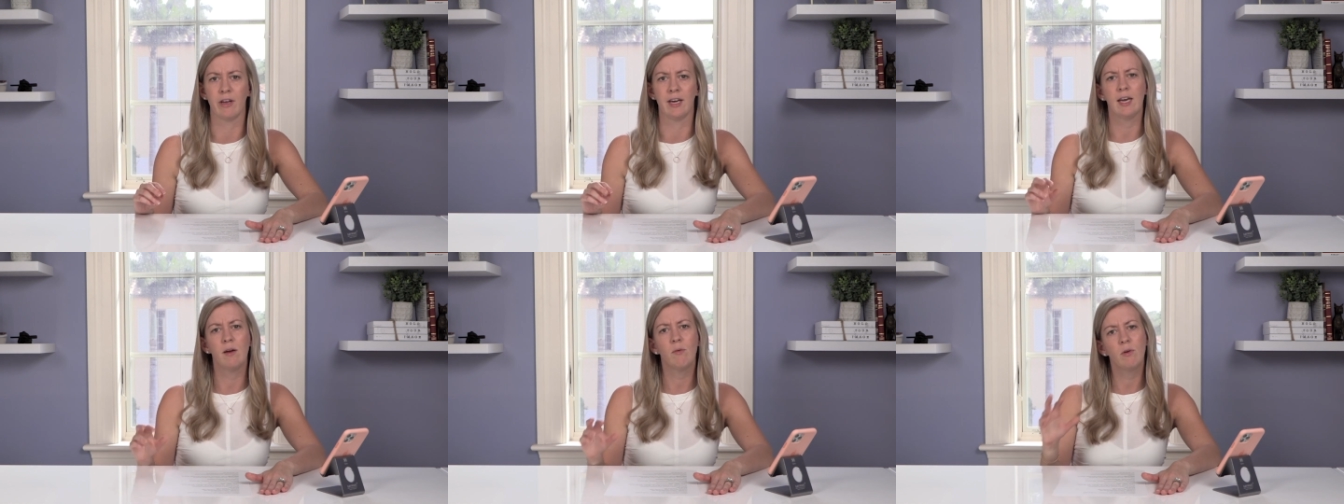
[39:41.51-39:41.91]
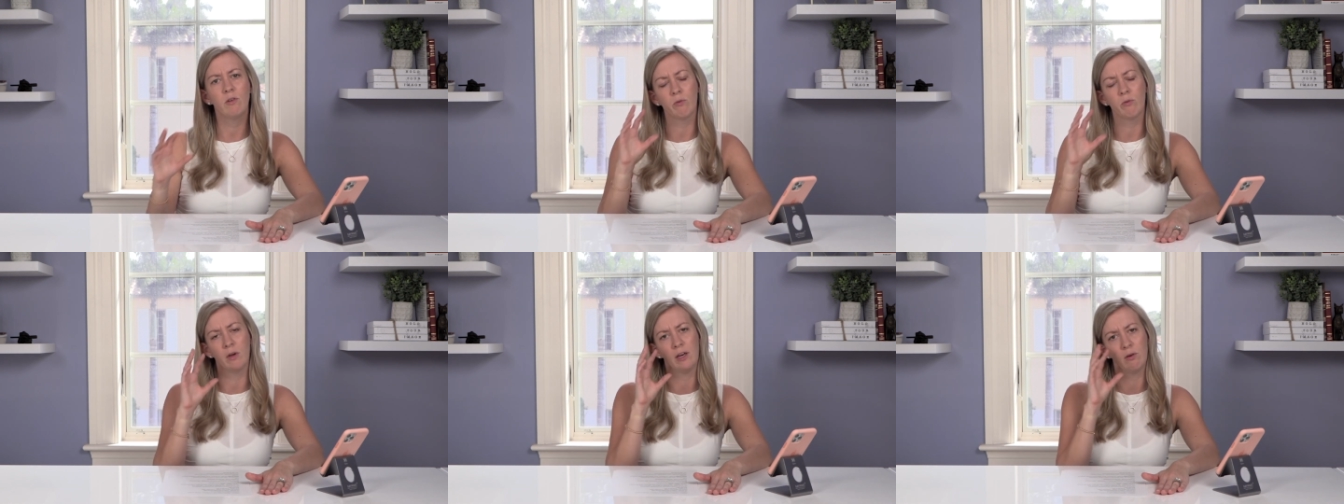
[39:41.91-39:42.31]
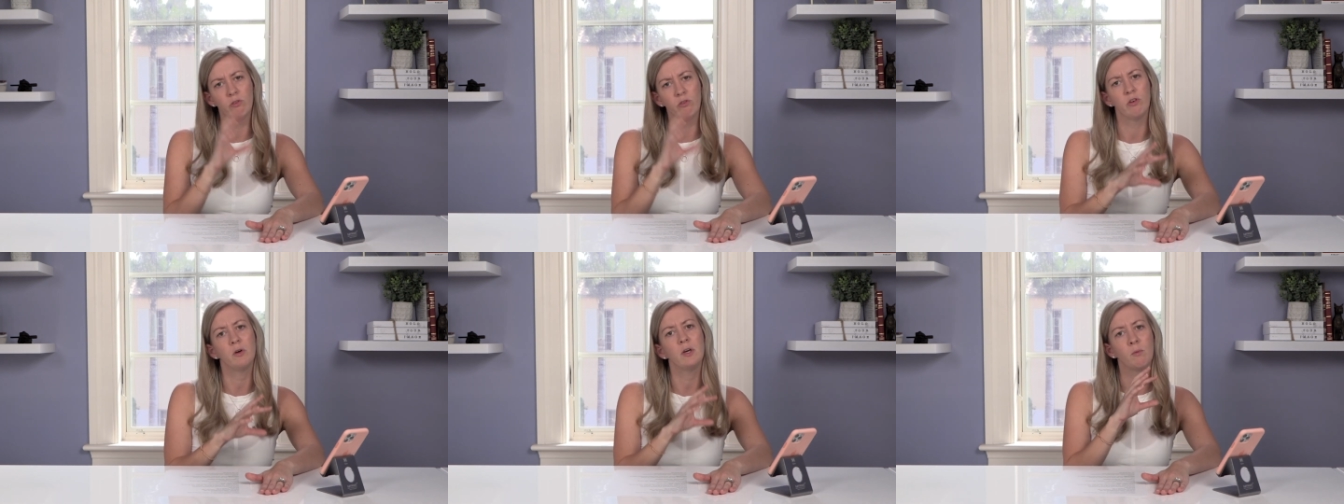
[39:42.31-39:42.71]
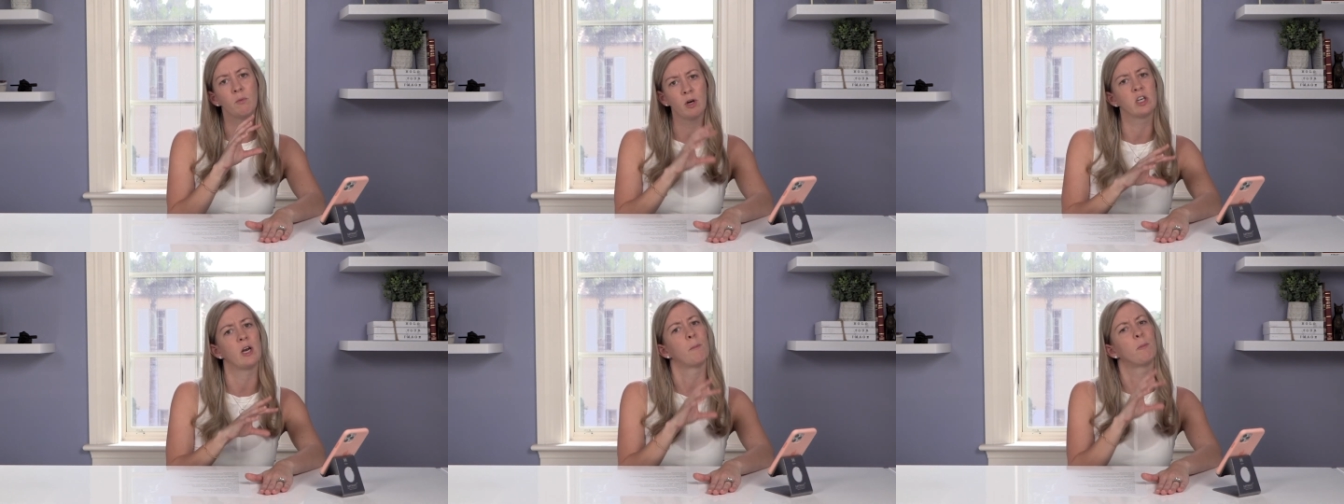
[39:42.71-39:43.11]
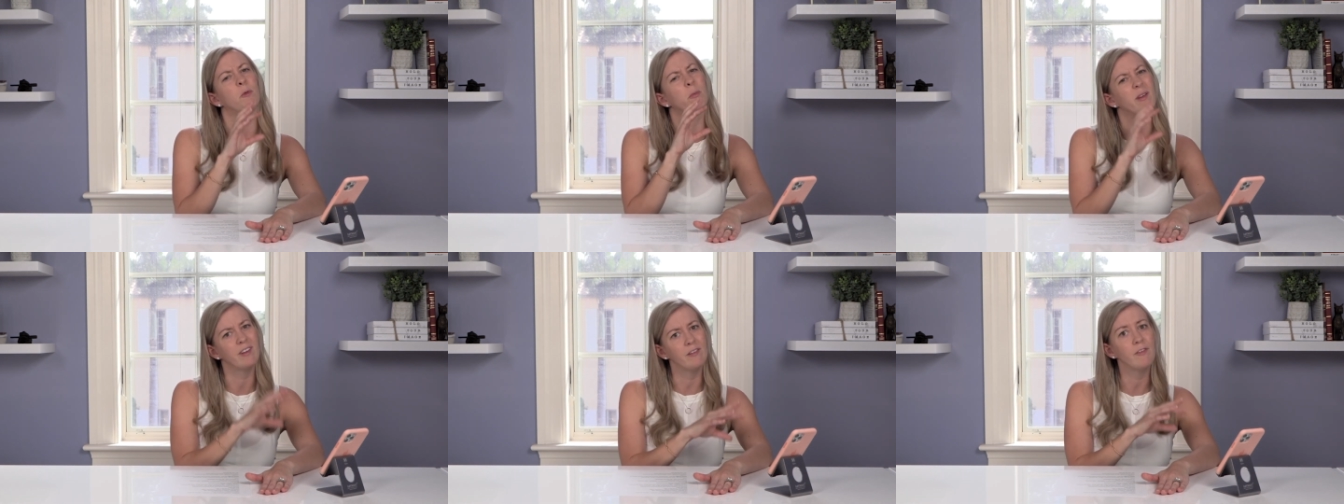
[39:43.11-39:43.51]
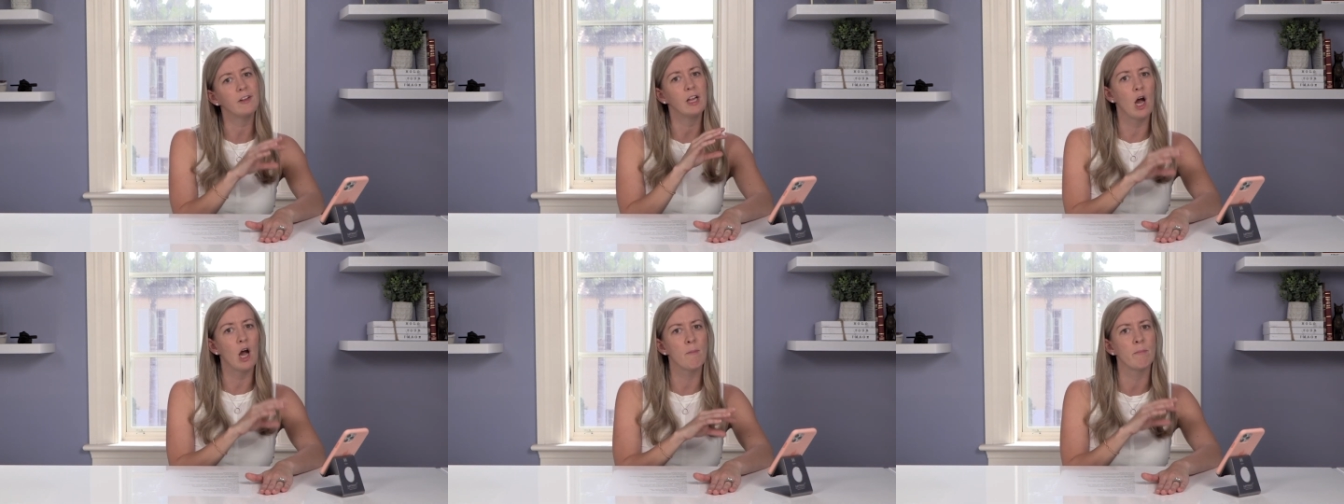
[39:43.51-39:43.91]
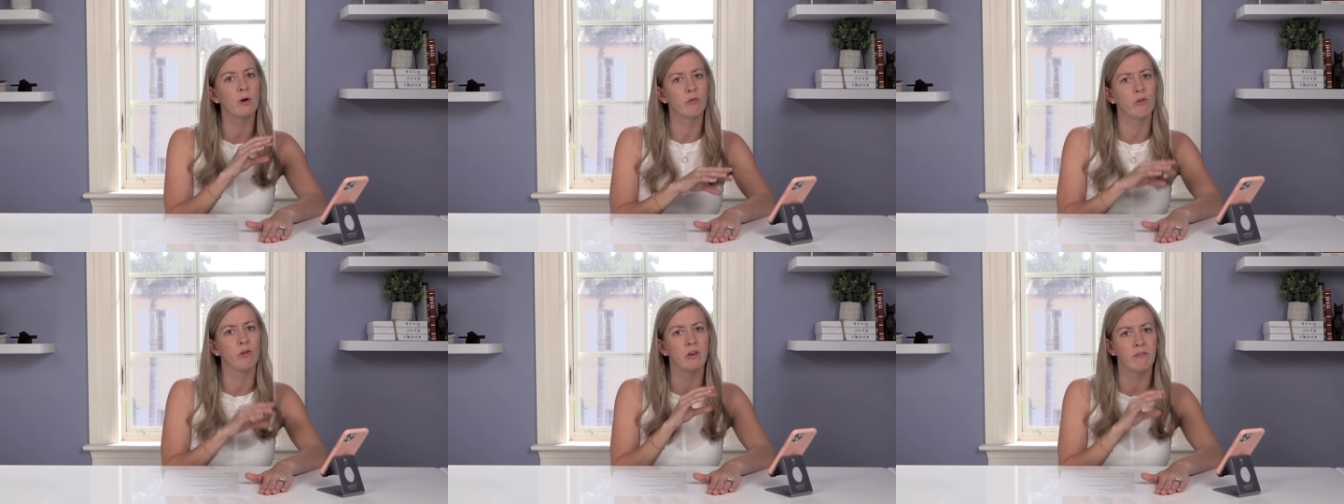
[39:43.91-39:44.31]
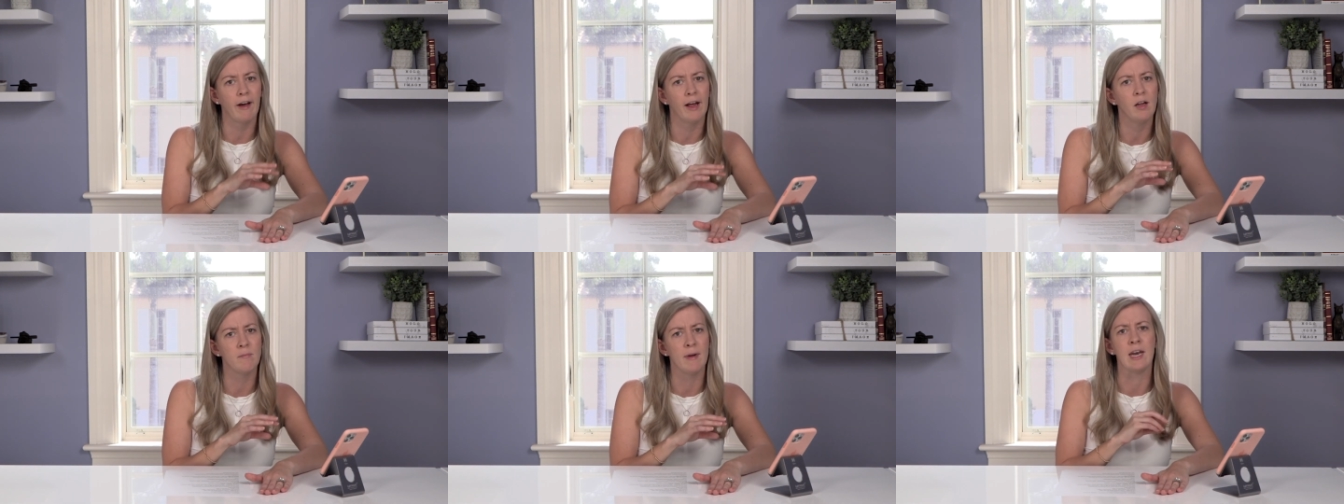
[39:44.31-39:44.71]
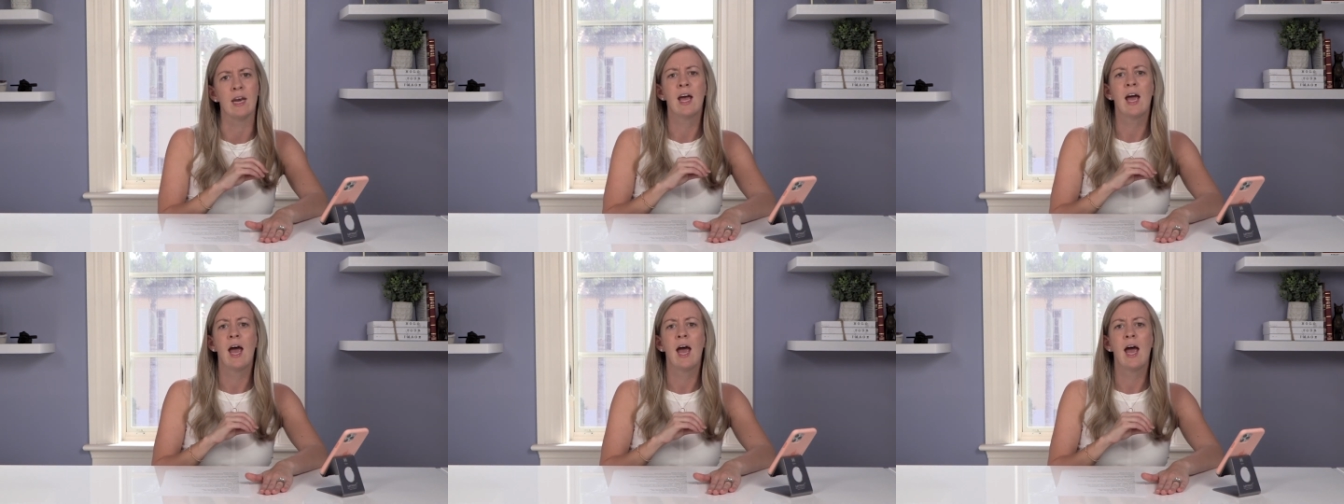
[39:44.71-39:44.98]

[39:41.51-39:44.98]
And he was he was doing a workshop specifically on personal development.